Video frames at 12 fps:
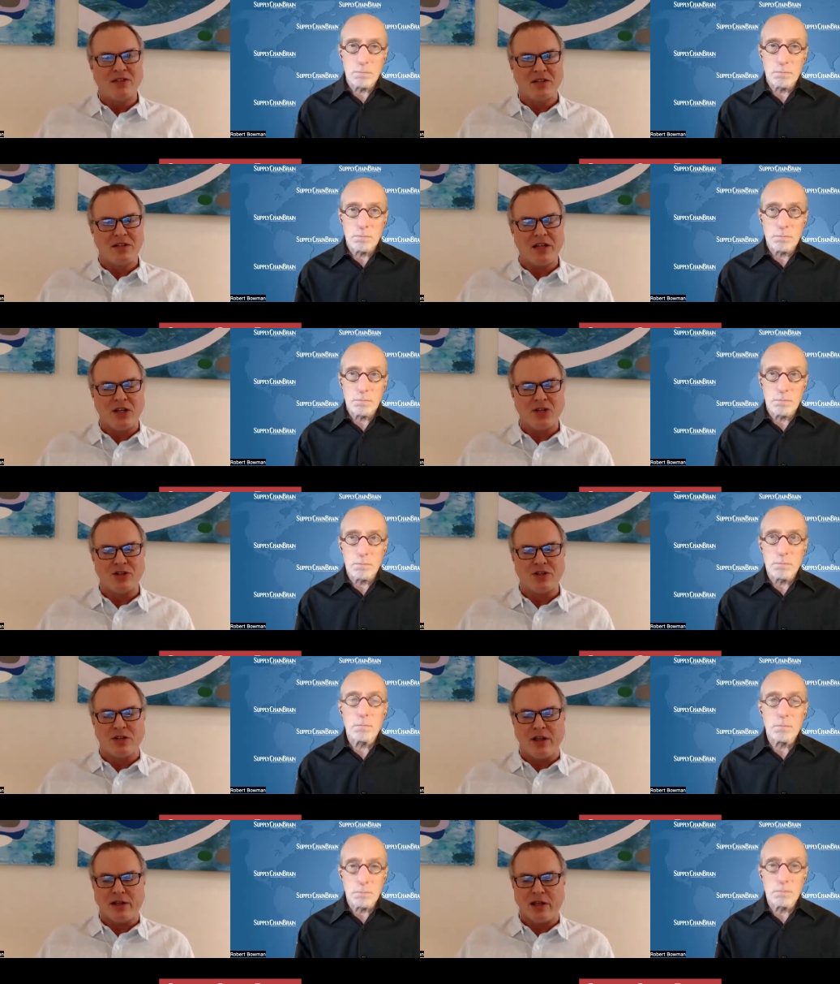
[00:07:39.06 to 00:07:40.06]
Speaker 1: in
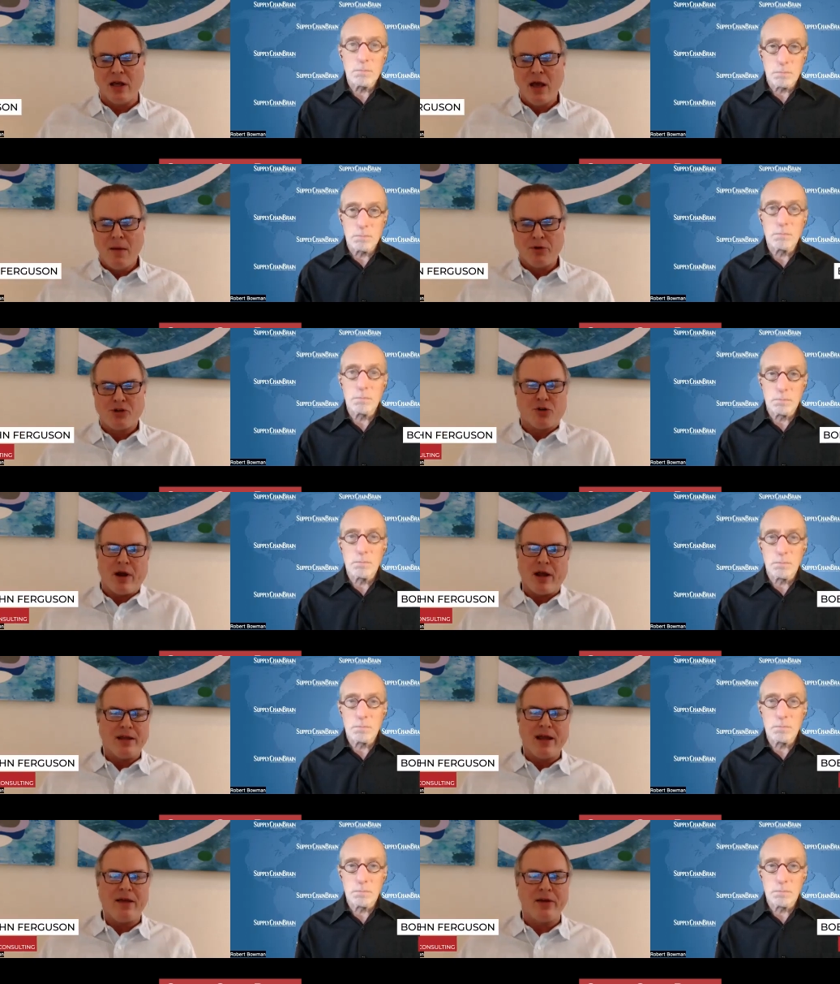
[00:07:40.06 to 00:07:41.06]
tensions lately, but you're
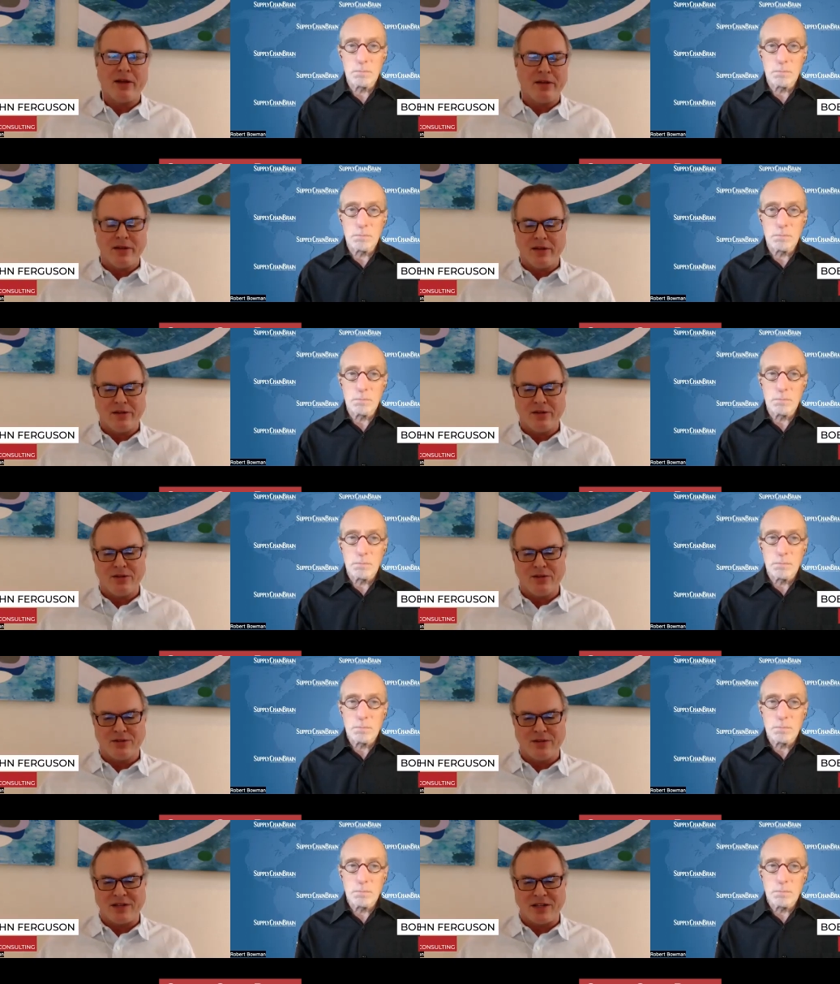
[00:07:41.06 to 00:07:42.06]
right. Yeah, that
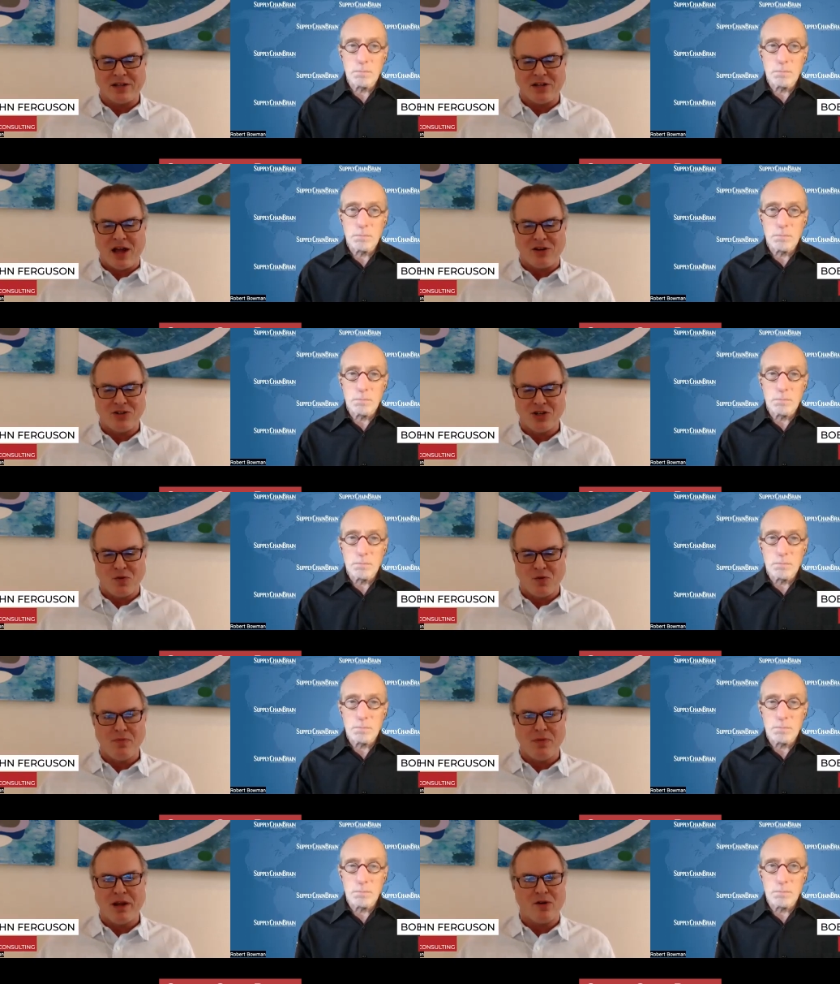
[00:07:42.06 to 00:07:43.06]
that, that technology
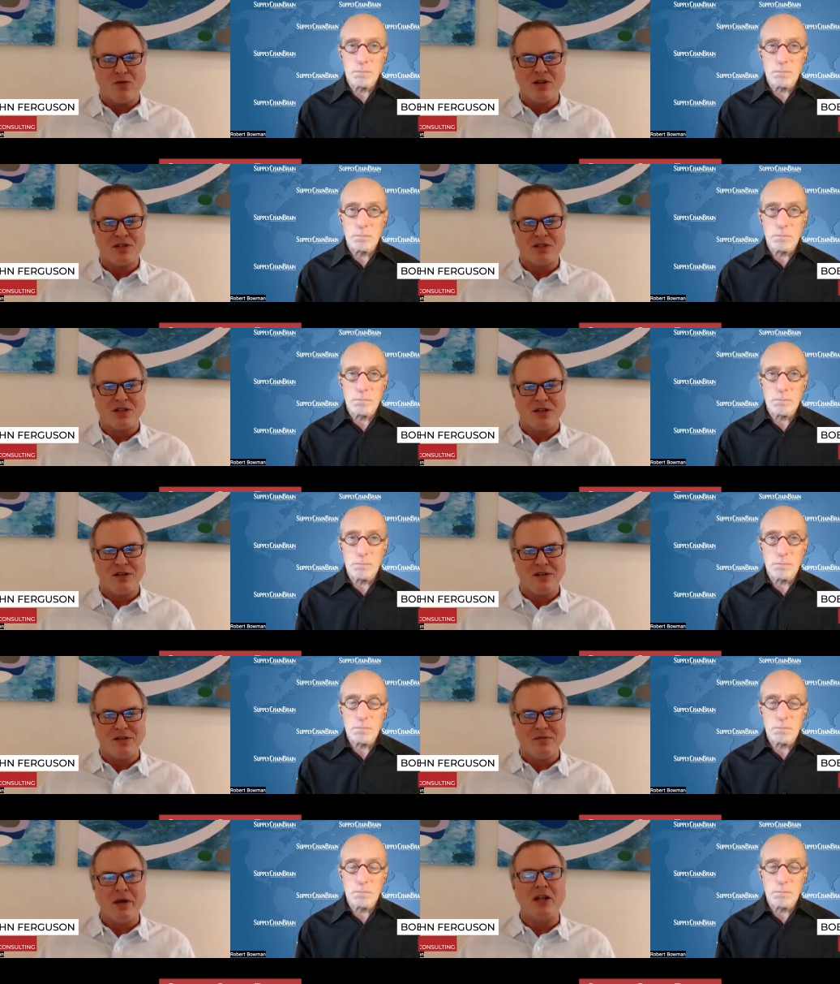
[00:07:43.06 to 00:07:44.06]
would be at risk
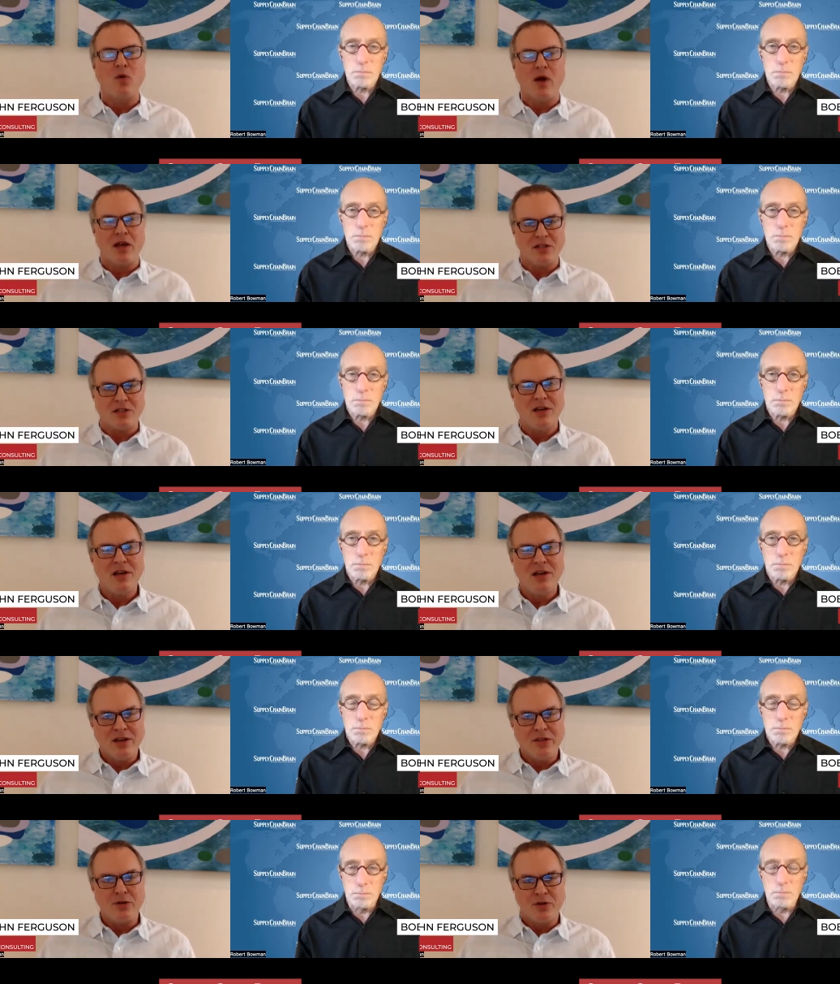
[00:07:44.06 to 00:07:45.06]
in, in many ways
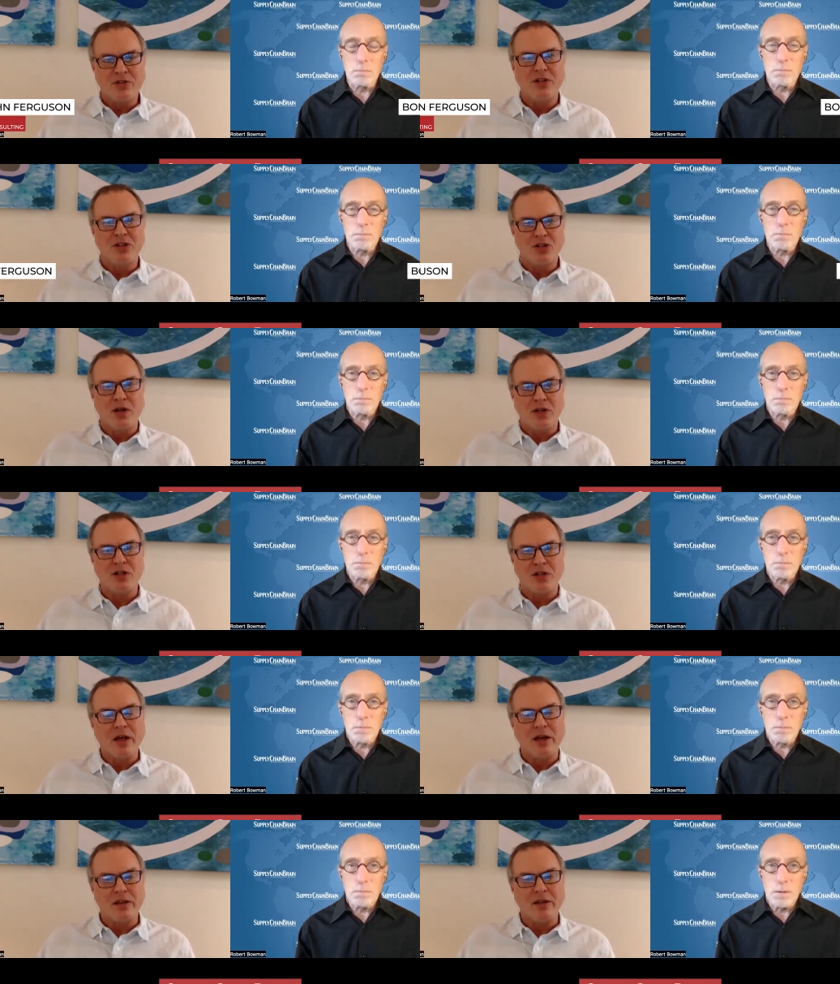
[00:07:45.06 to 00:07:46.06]
Speaker 2: through mm-hmm. a
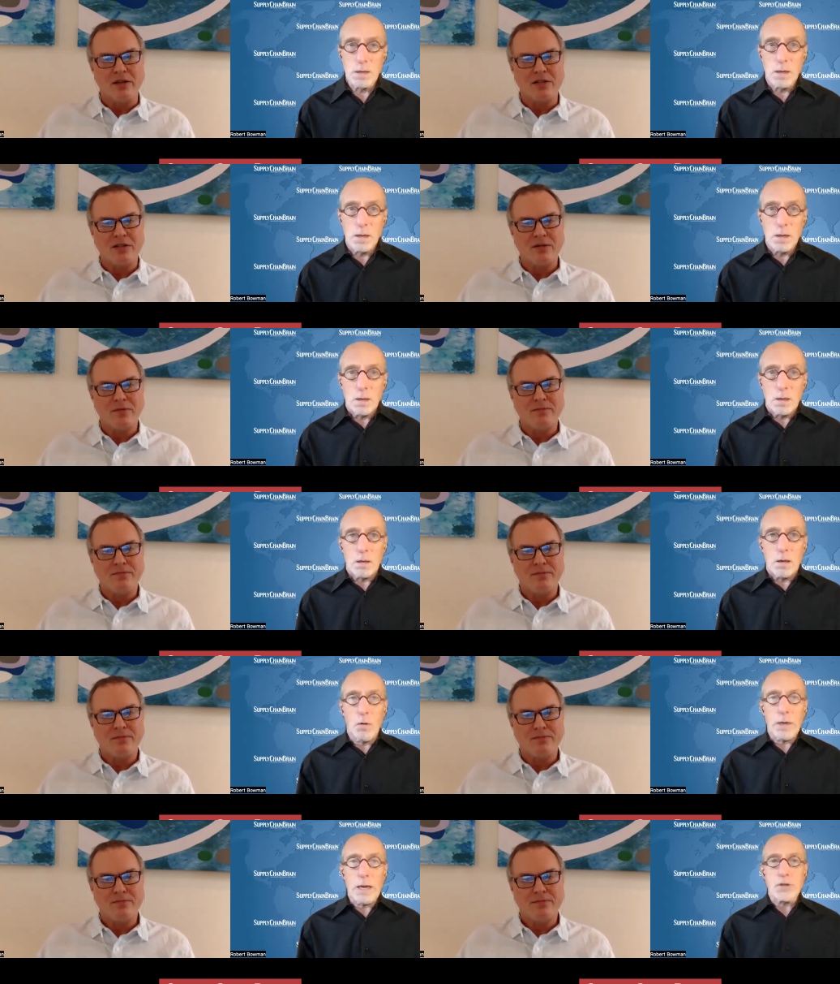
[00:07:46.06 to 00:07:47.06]
situation like this.
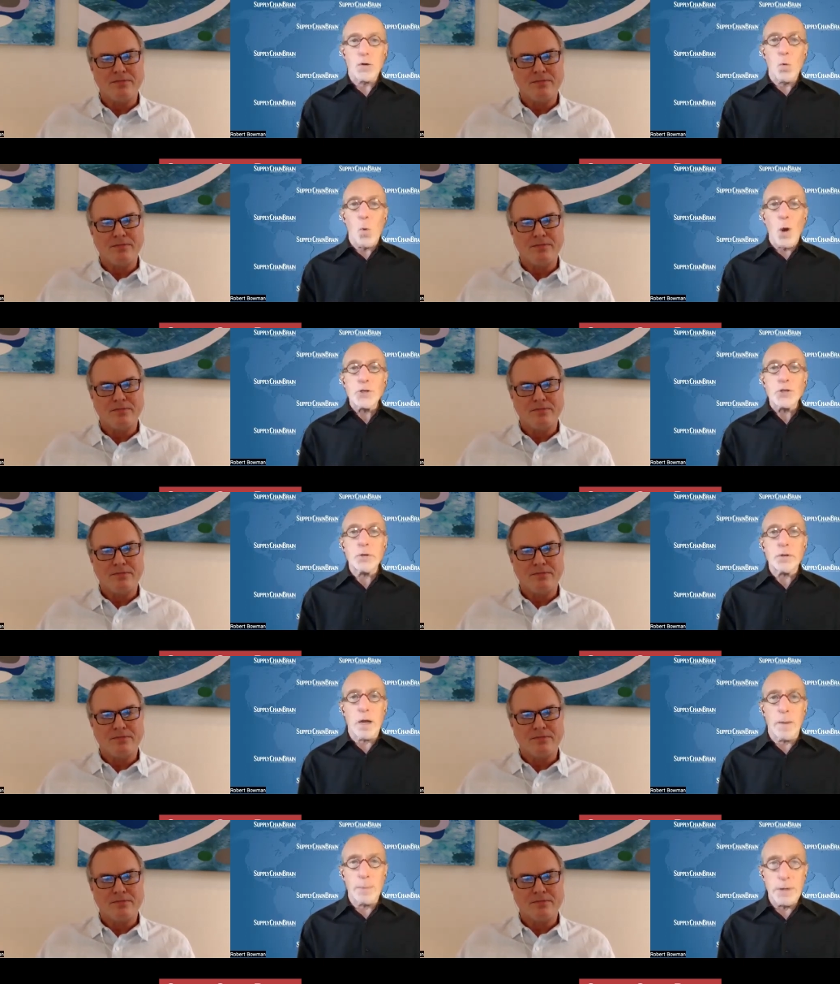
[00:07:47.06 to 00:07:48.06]
Okay, so what
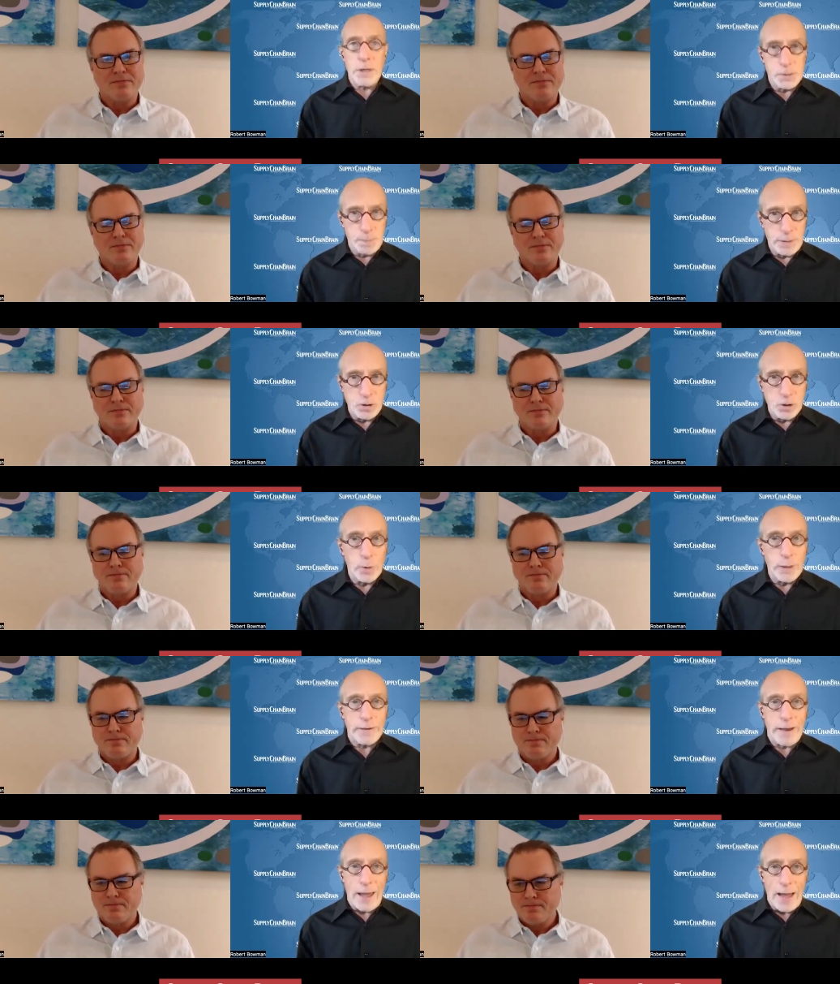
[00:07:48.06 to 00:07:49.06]
should companies be
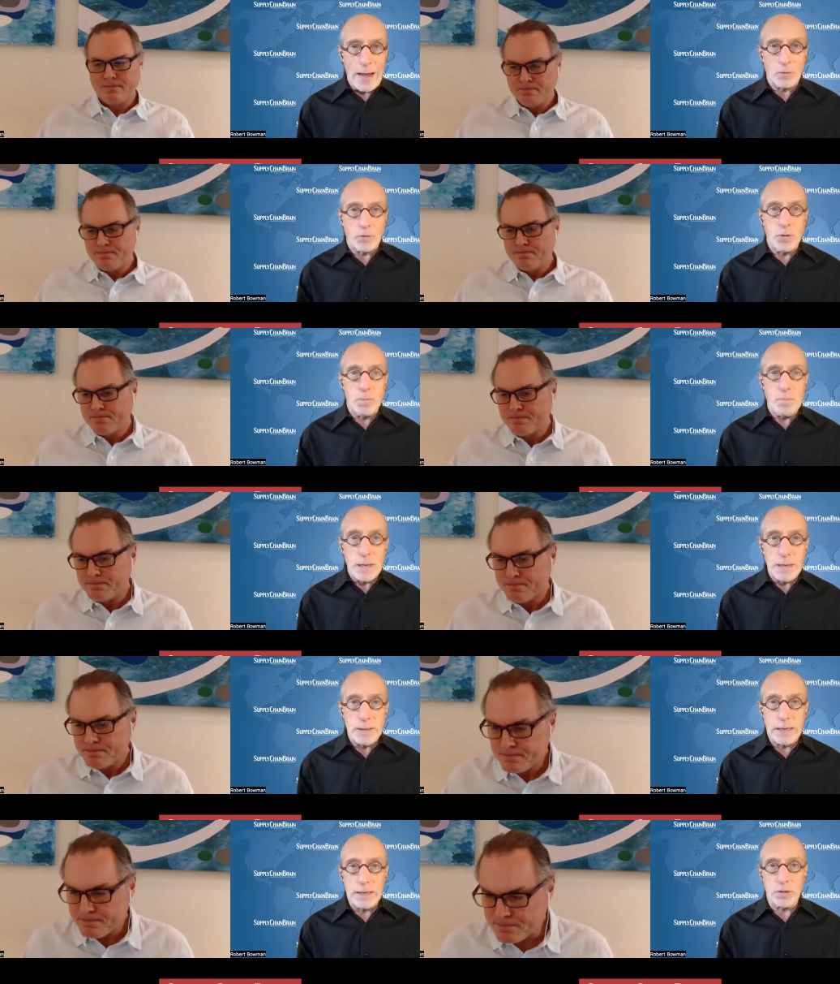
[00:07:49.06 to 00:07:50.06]
doing now to
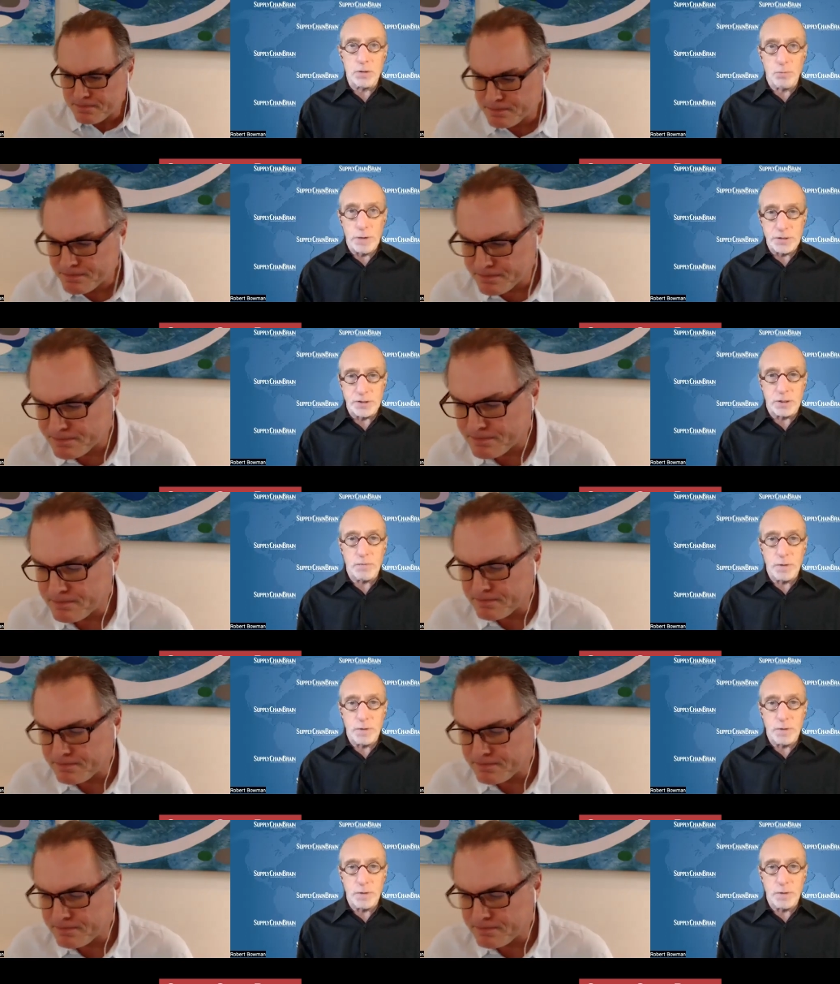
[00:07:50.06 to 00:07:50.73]
mitigate the risk of